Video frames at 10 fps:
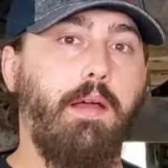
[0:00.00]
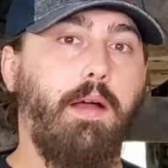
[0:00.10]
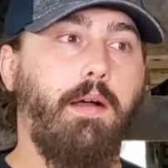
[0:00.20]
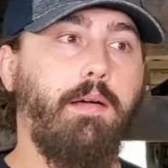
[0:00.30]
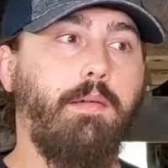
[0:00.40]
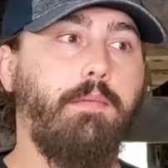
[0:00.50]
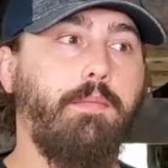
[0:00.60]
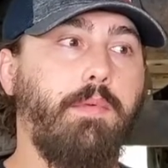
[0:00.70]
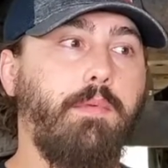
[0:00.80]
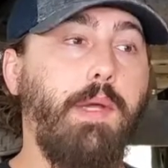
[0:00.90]
uh,
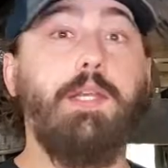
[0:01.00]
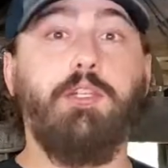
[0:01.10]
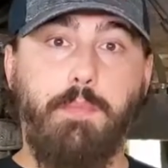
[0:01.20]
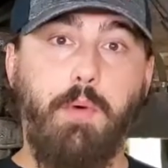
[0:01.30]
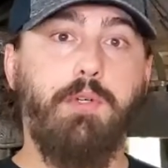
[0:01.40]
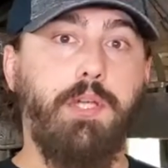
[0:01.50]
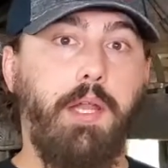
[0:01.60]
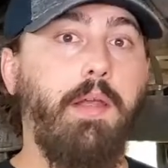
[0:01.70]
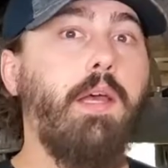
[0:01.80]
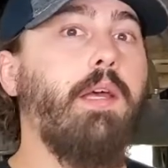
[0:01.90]
range of motion.